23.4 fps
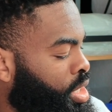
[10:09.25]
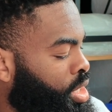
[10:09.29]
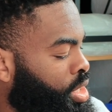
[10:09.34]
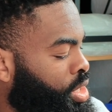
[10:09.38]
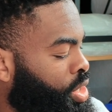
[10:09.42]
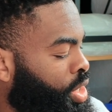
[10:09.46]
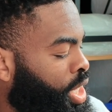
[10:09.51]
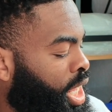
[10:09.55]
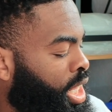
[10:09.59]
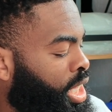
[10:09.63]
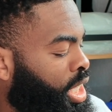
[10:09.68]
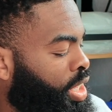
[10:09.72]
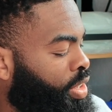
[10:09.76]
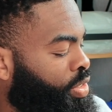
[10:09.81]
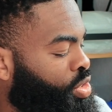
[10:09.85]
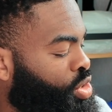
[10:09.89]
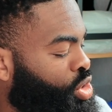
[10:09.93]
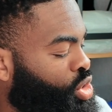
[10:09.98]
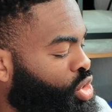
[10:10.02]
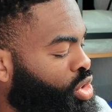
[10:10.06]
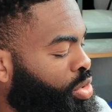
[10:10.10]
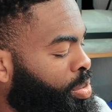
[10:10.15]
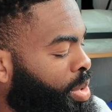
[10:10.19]
So that
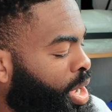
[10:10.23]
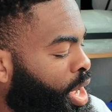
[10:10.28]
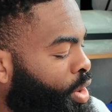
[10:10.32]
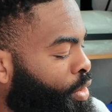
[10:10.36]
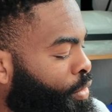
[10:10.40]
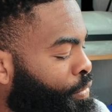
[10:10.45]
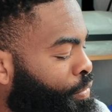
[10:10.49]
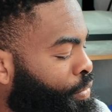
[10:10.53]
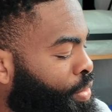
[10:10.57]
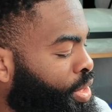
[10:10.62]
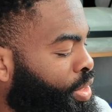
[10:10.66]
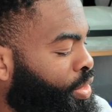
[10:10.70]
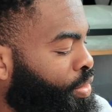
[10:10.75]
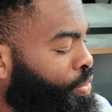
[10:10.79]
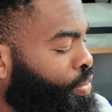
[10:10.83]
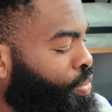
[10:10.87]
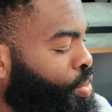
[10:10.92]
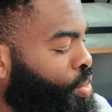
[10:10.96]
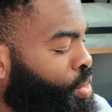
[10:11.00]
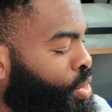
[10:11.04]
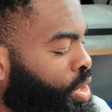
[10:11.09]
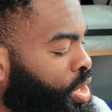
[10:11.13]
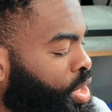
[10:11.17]
leaves you about
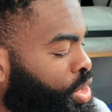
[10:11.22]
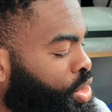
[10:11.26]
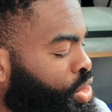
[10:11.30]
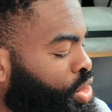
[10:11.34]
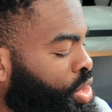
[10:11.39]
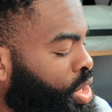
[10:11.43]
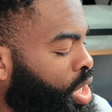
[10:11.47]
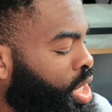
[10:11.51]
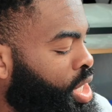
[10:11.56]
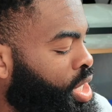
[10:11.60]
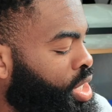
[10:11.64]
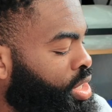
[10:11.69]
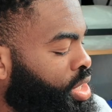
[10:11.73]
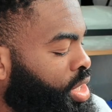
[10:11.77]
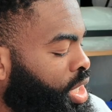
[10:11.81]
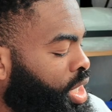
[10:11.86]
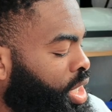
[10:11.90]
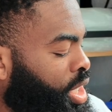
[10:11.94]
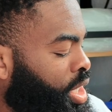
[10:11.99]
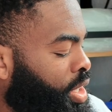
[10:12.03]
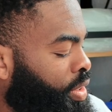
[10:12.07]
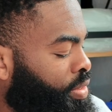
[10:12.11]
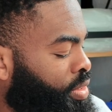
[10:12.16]
$5,400,
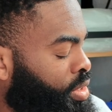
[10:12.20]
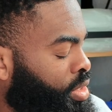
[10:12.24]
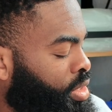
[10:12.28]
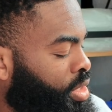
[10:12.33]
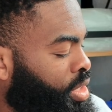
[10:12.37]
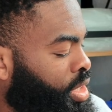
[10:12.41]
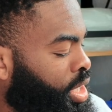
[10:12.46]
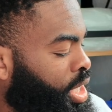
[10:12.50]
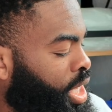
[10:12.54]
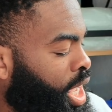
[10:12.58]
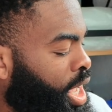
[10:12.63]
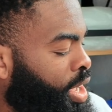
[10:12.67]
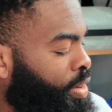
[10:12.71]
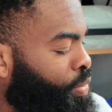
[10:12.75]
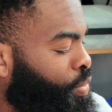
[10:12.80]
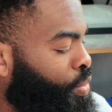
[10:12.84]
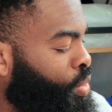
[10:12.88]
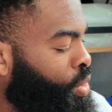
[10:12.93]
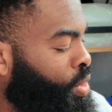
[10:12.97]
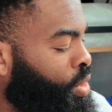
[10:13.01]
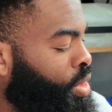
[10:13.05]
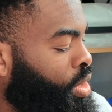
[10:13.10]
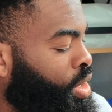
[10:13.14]
and then you have to negate
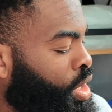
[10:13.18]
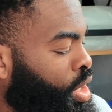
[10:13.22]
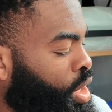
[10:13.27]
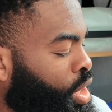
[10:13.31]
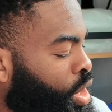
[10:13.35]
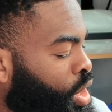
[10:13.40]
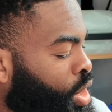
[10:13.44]
for